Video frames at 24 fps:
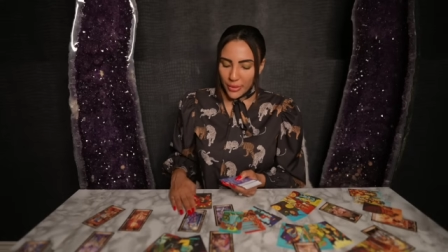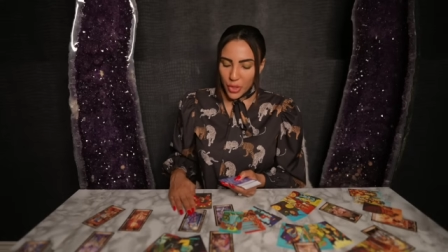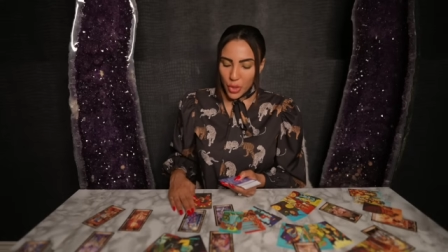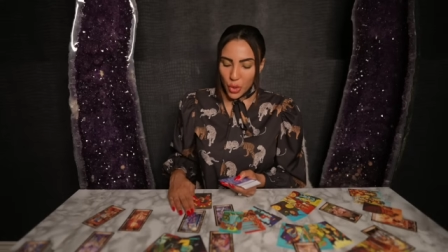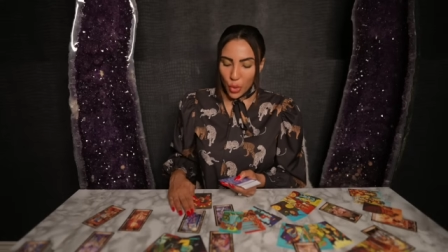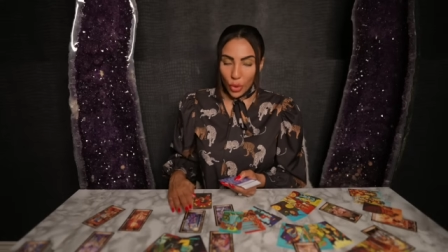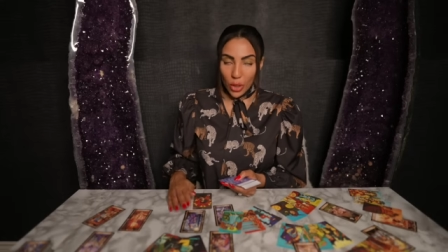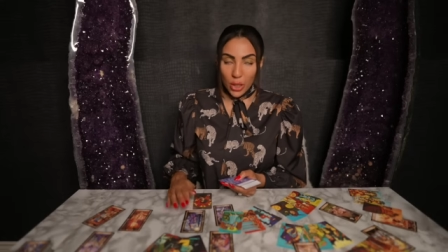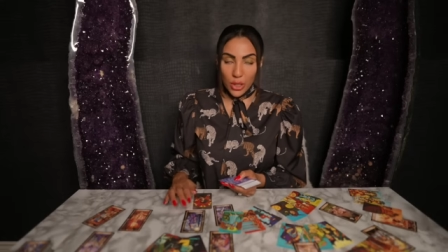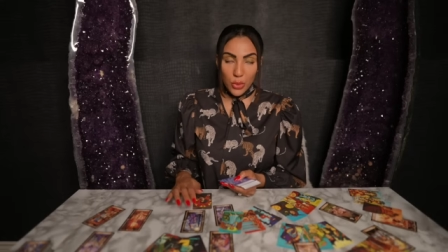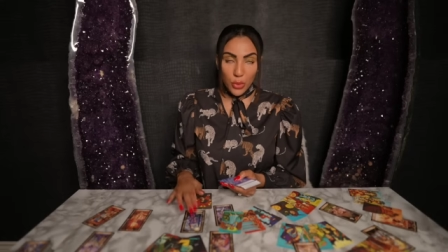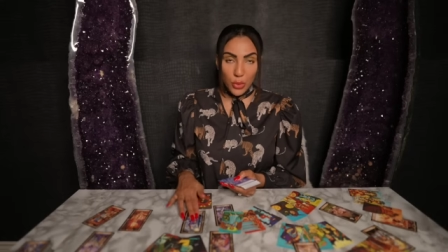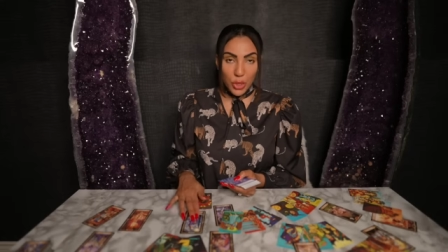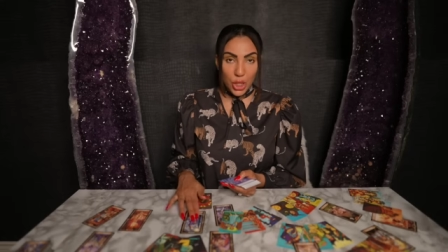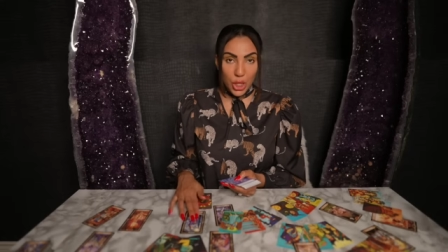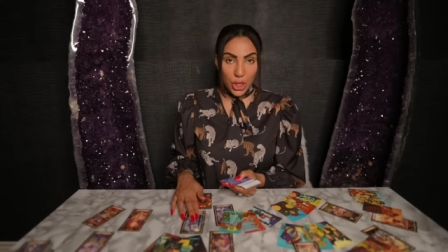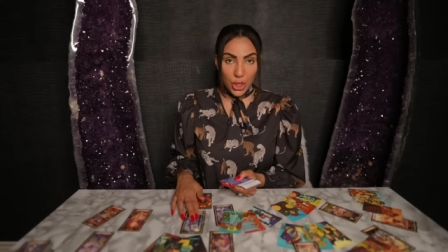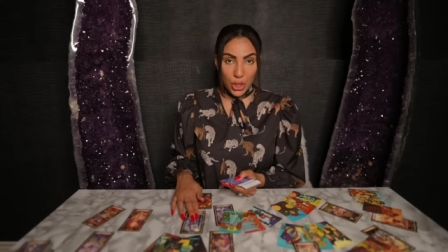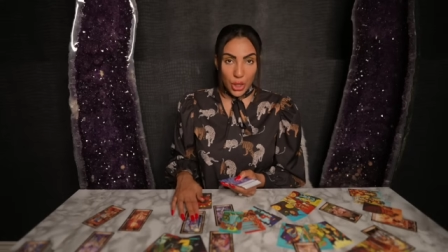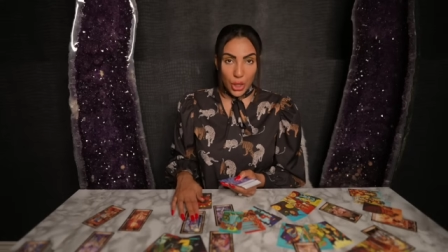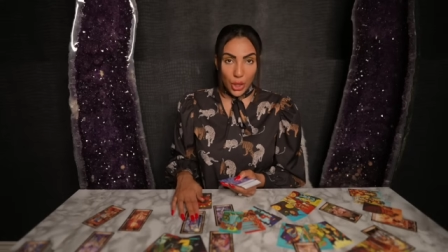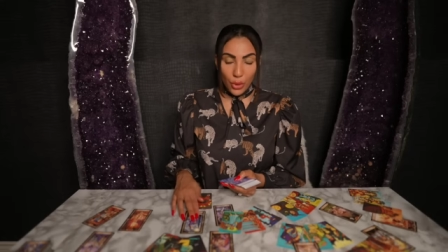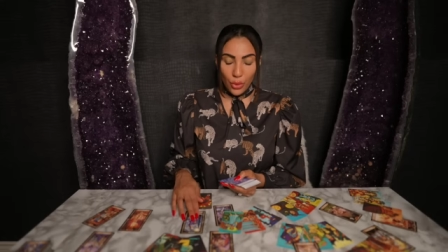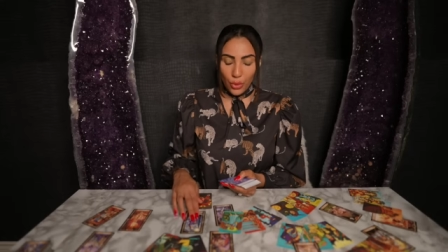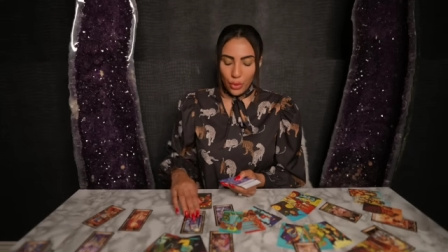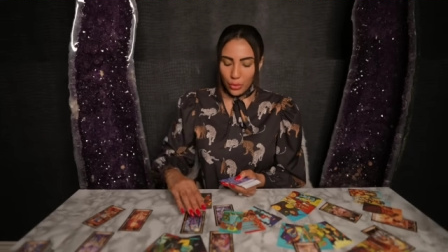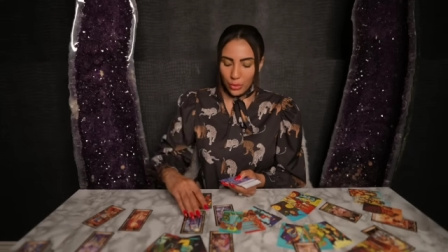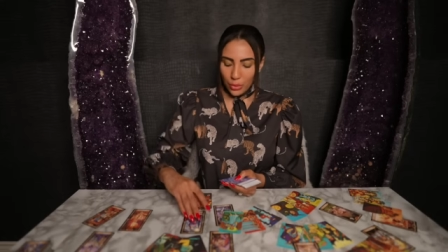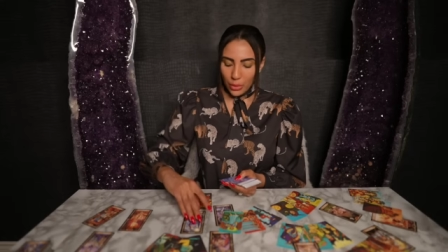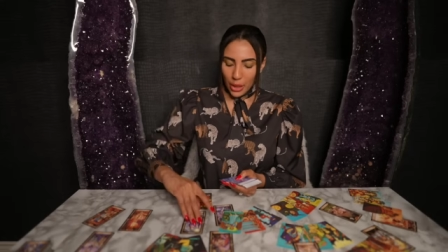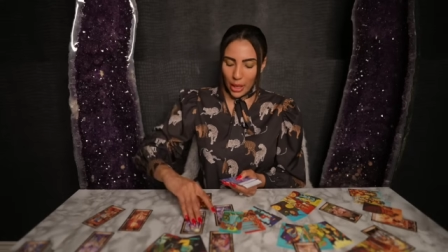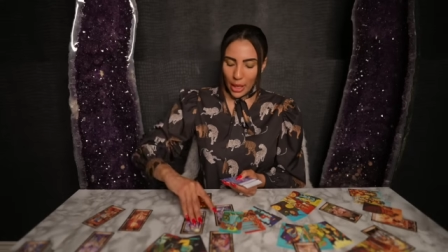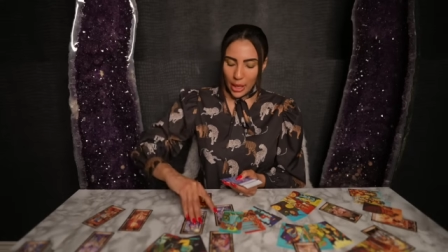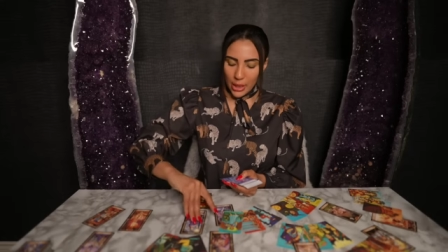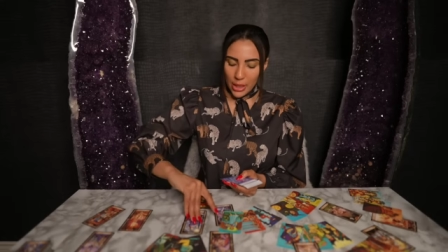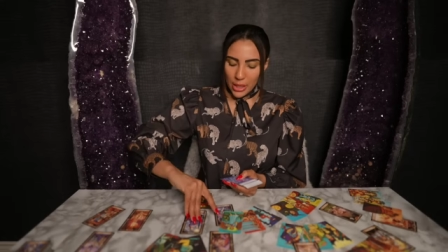swords which is you
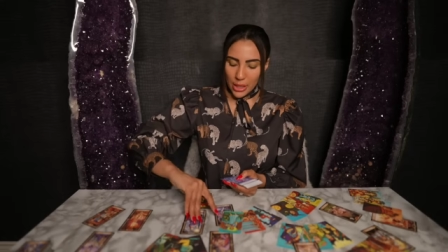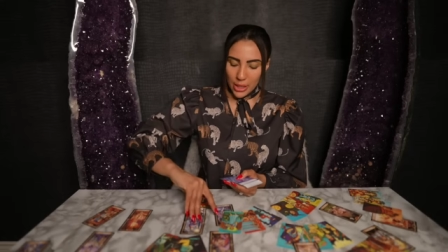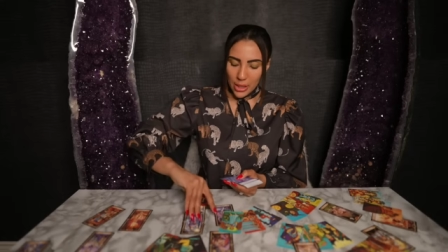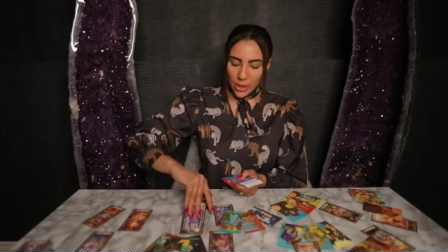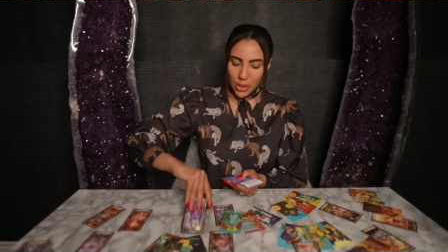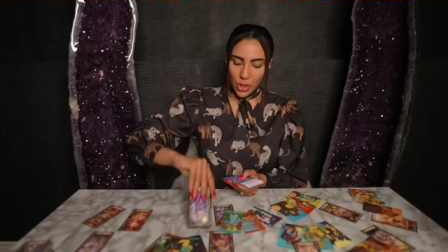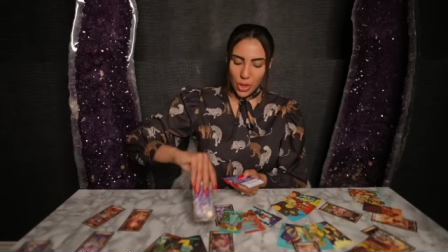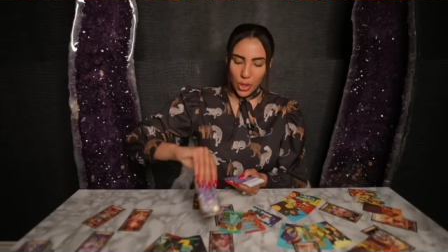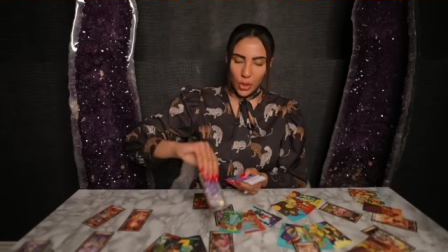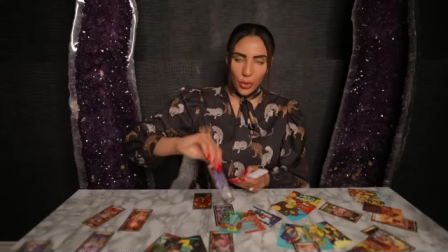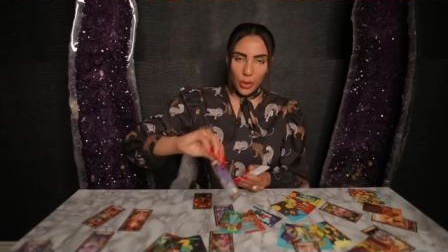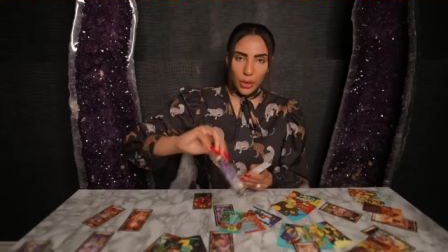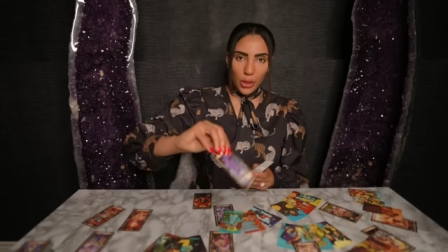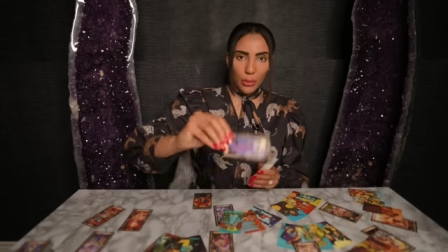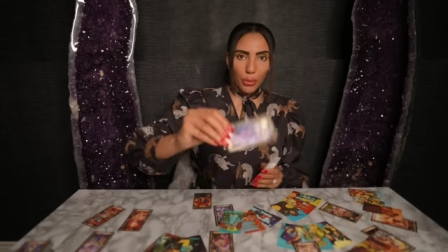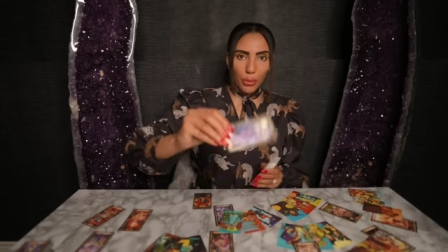okay this is you in the